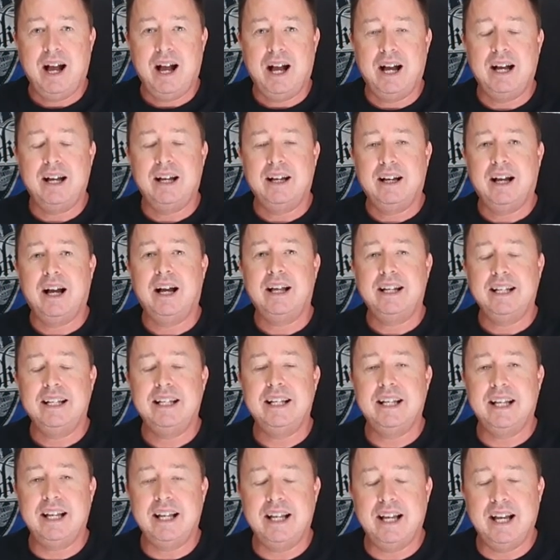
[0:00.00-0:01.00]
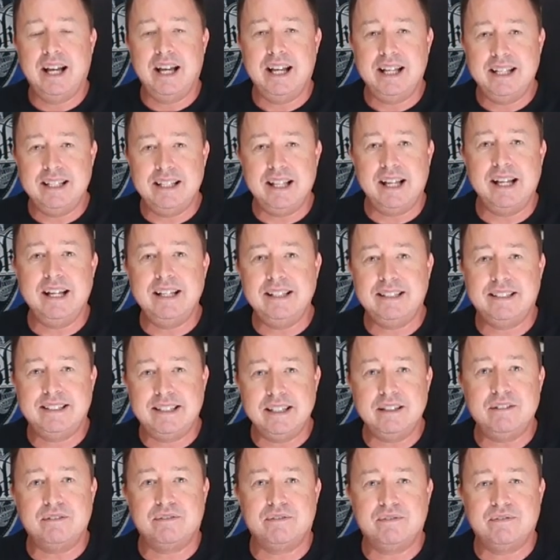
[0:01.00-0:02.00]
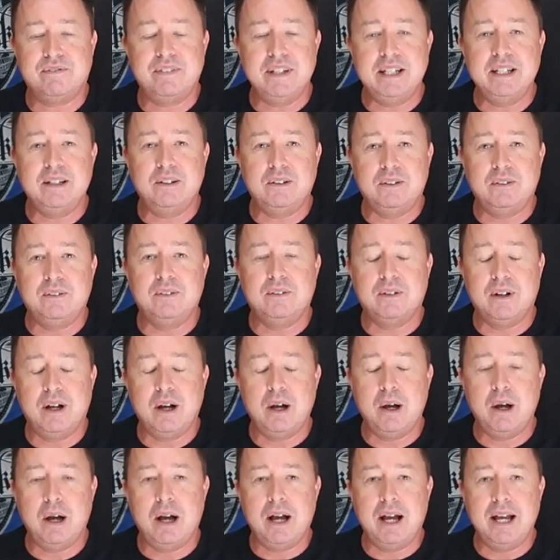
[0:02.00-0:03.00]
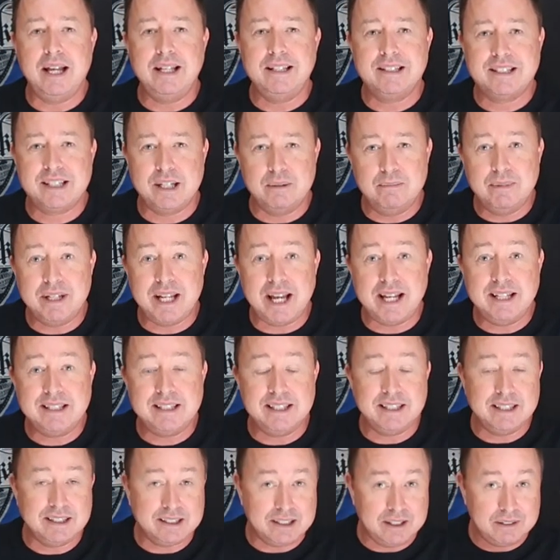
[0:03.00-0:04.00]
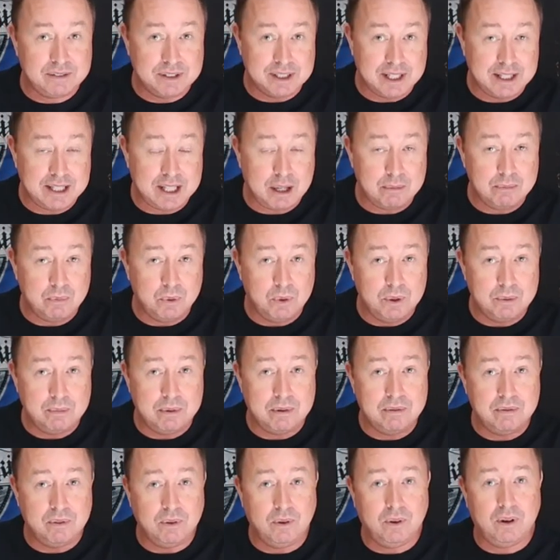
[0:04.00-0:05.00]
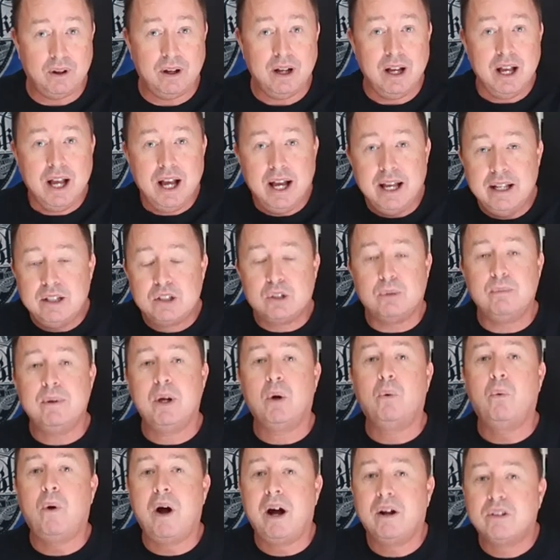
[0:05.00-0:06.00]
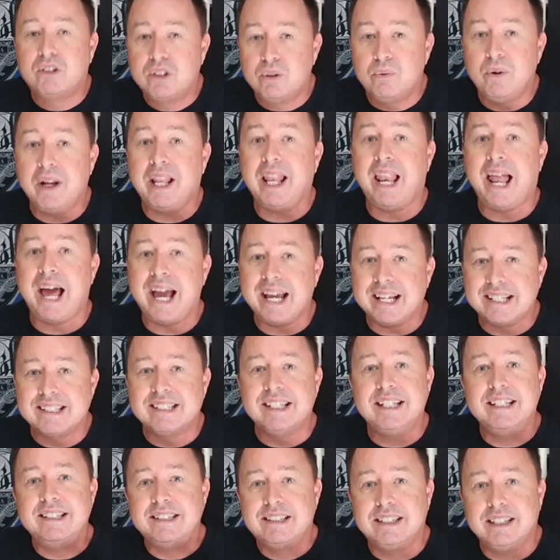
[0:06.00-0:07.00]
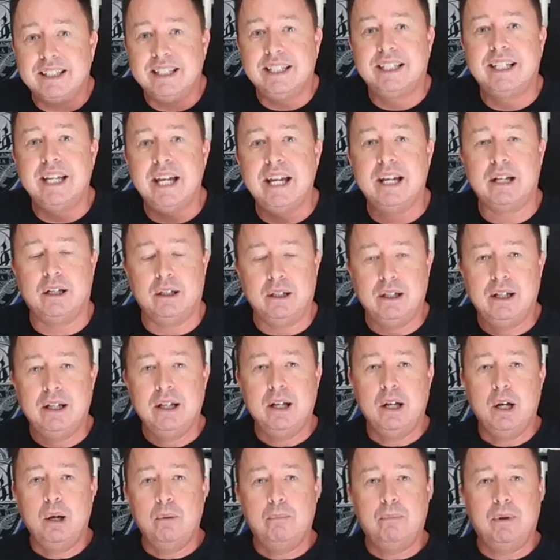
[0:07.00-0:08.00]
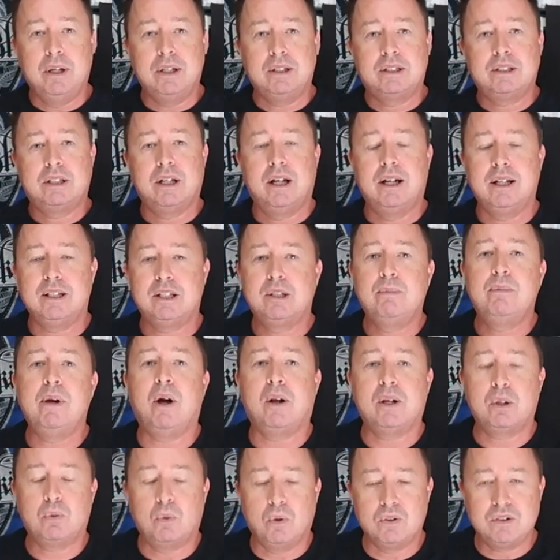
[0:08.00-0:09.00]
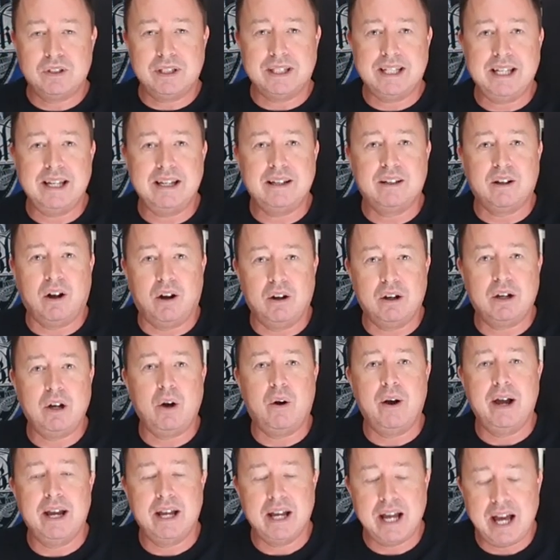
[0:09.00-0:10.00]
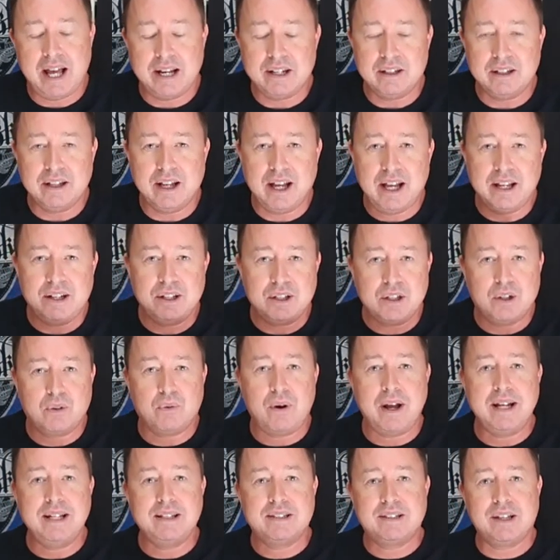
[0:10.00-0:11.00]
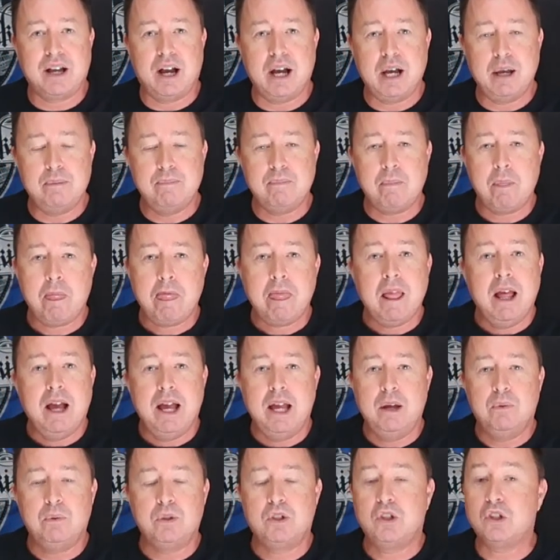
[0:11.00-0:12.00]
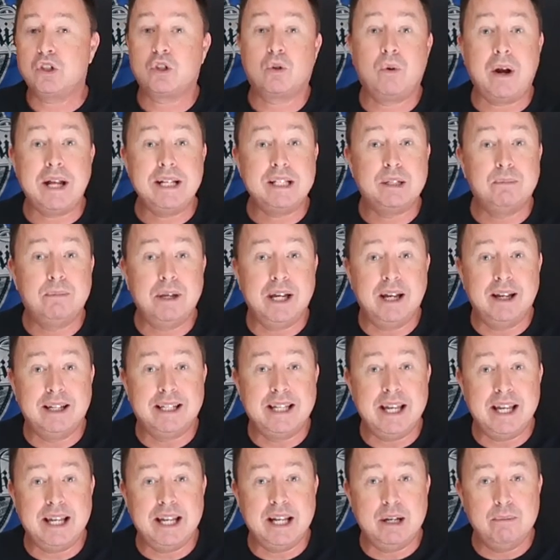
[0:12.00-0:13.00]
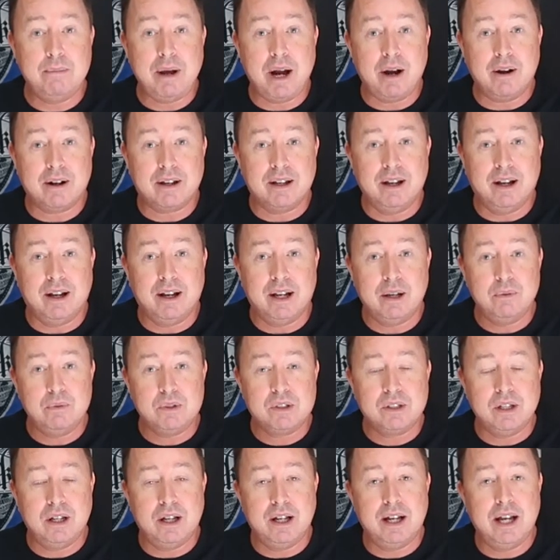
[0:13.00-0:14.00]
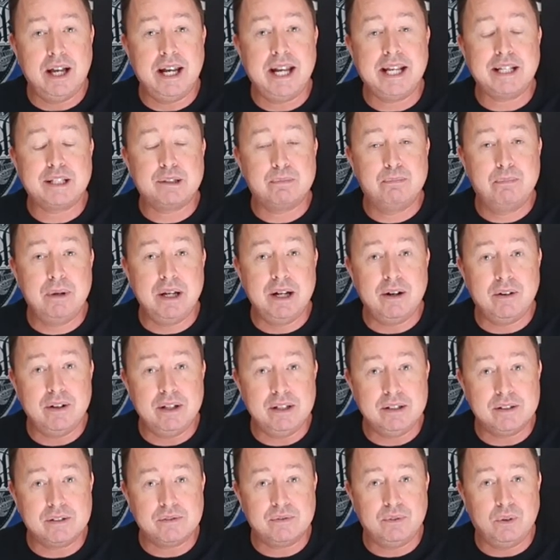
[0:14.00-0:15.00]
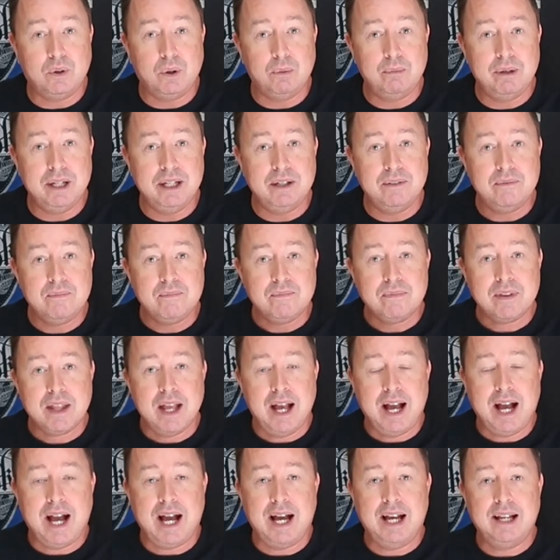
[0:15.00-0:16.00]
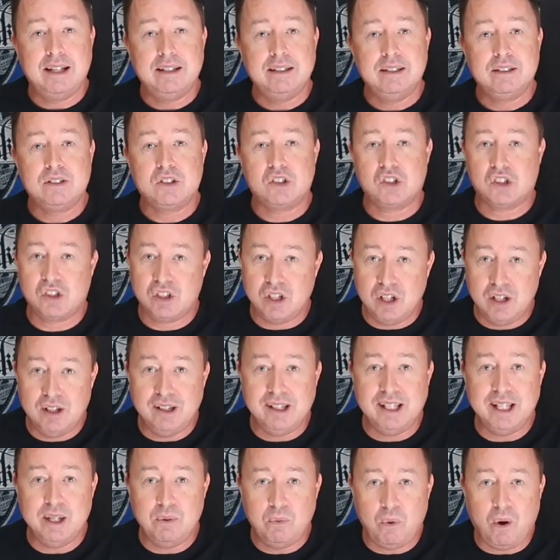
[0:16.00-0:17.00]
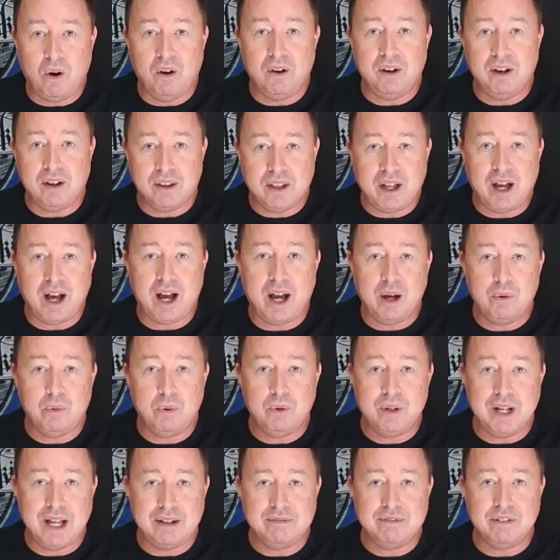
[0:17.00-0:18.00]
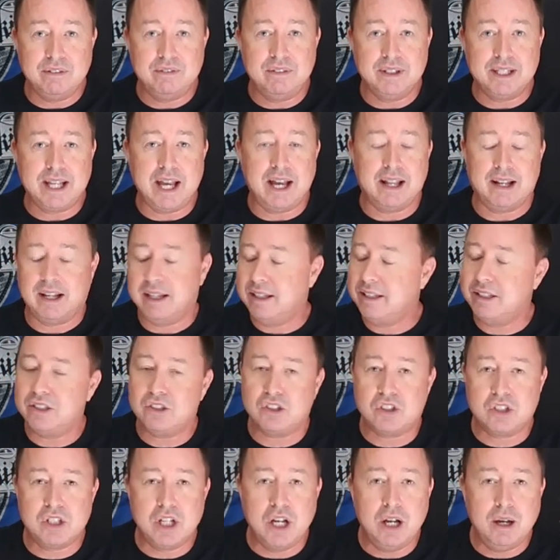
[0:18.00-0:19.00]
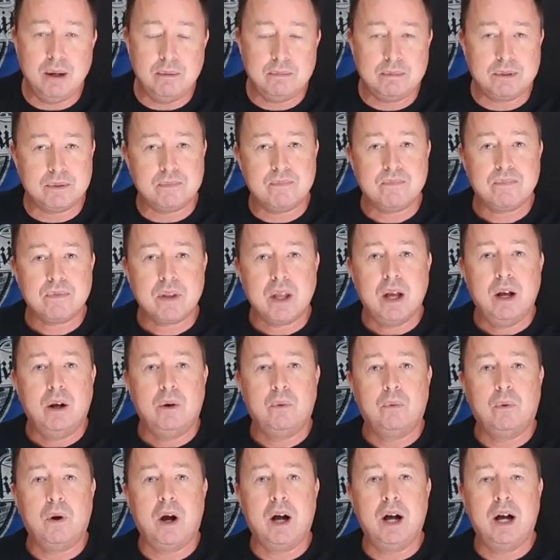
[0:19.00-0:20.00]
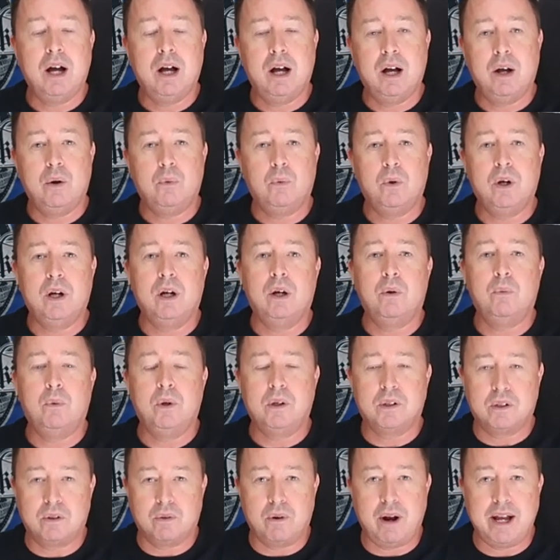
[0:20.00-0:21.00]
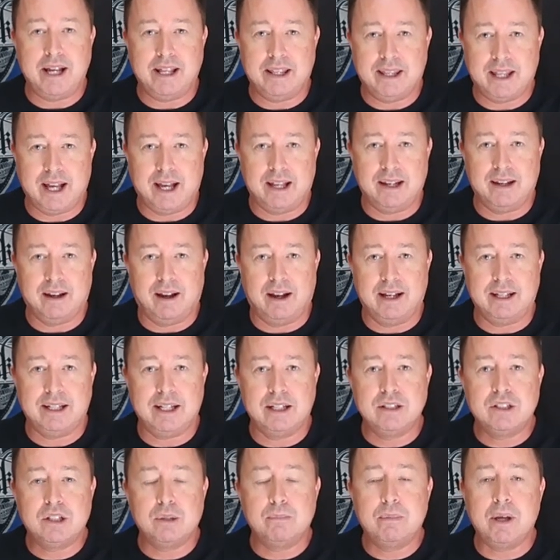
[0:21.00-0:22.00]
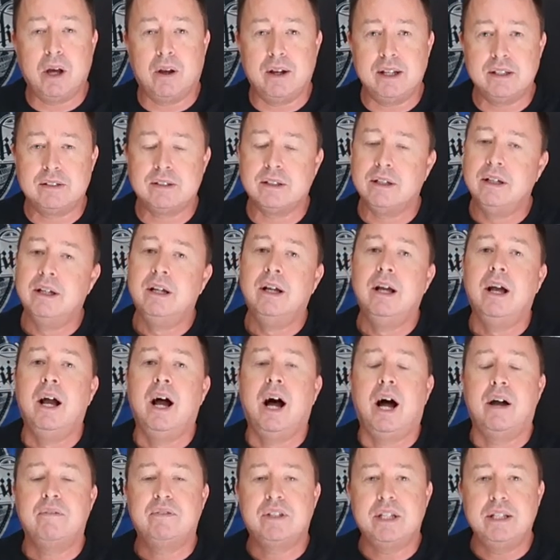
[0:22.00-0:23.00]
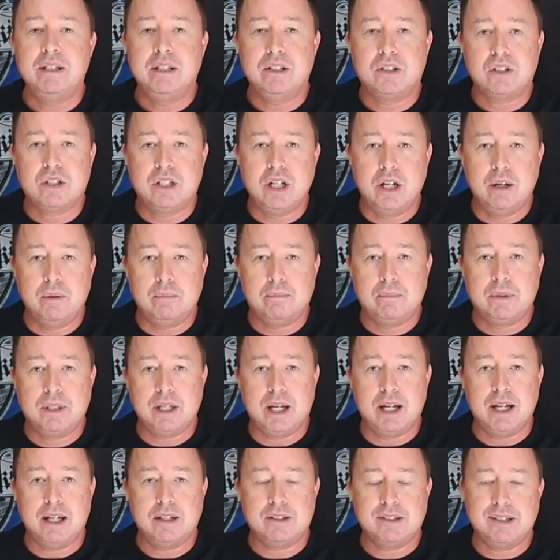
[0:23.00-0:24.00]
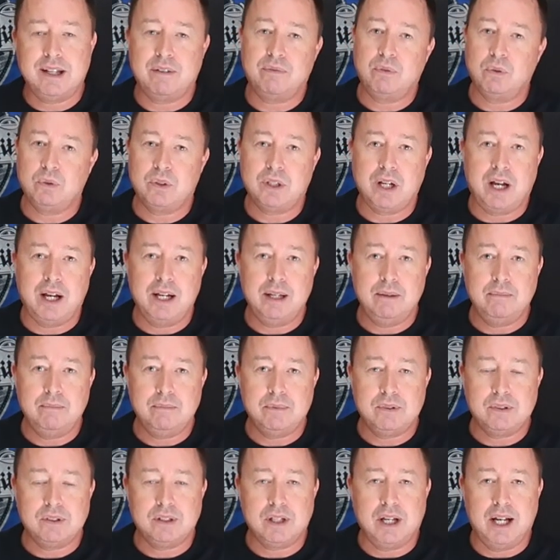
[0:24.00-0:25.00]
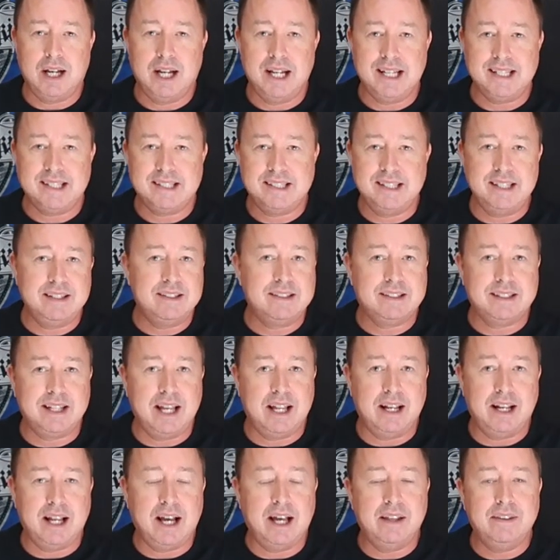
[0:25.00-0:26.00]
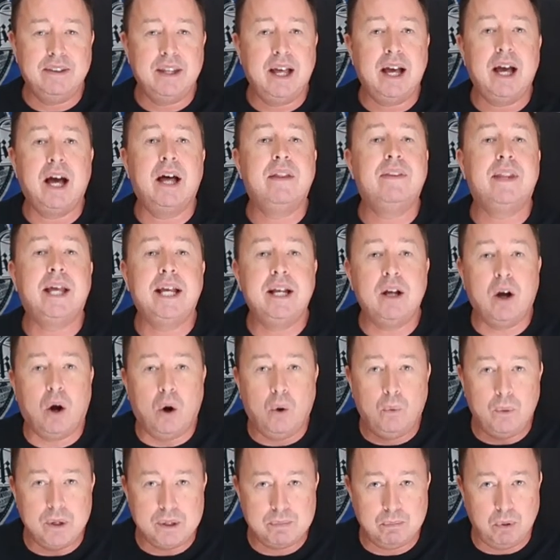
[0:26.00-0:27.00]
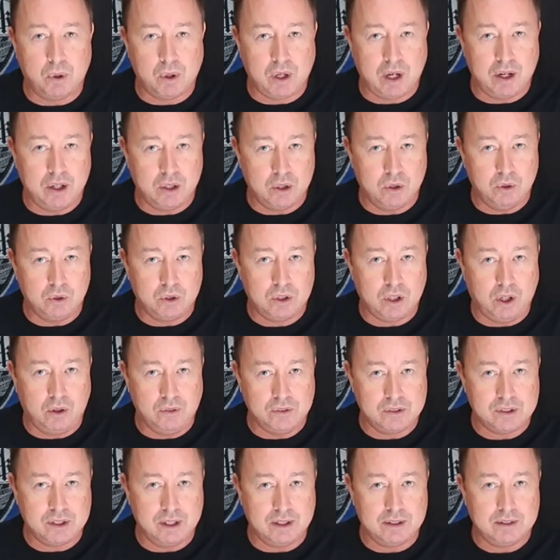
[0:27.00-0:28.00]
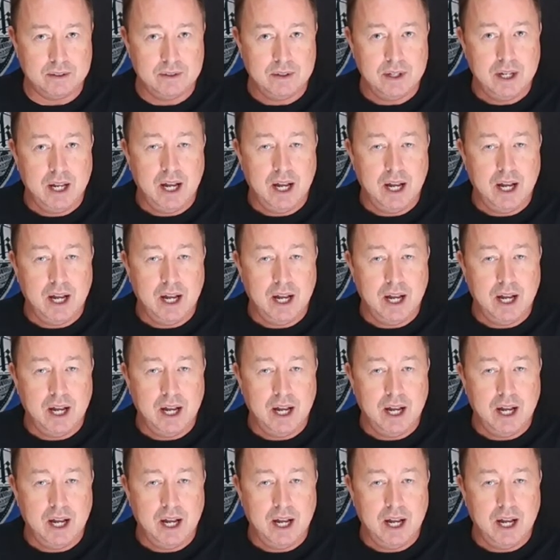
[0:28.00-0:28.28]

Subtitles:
And it did feel intimidating, as I've said that word before. It took me a while to relax into the gig, but to be honest, once the gig got going, I had a great time. It was just great to be at a gig in America. It was an experience for me, and certainly one that I will never forget. And Disturbed were great that night. And to be honest, I've seen Disturbed several times since then, and they always put on a good concert.